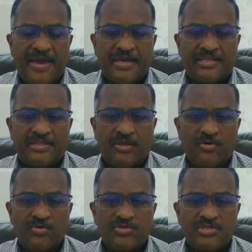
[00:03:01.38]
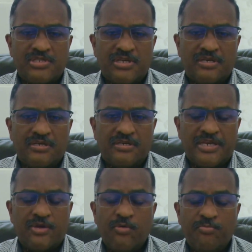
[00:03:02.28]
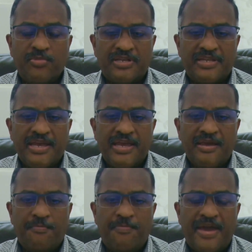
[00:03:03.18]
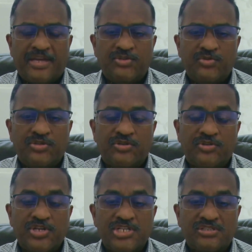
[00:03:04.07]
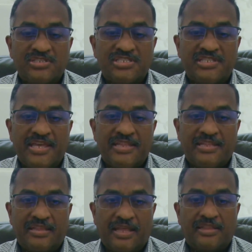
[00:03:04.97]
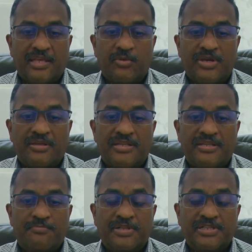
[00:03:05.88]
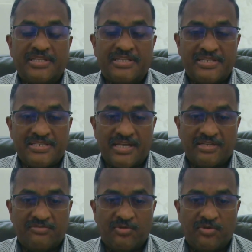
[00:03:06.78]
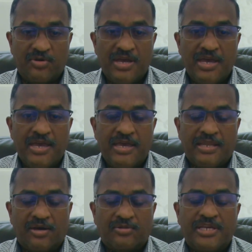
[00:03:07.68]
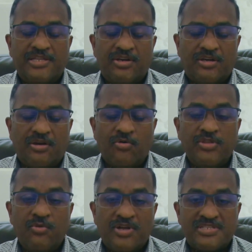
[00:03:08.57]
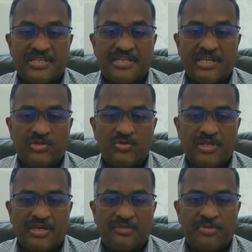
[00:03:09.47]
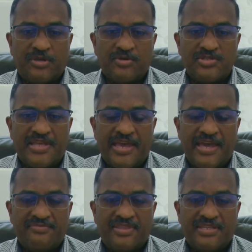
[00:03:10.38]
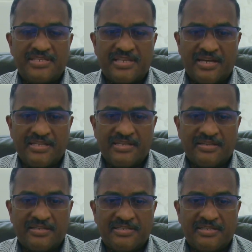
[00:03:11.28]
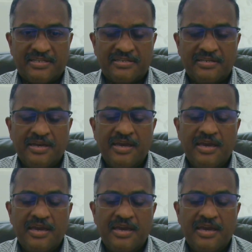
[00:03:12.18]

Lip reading: back those equipment back to the original state that they were built and designed for. Now, they're the only ones that can do that because they have the design criteria.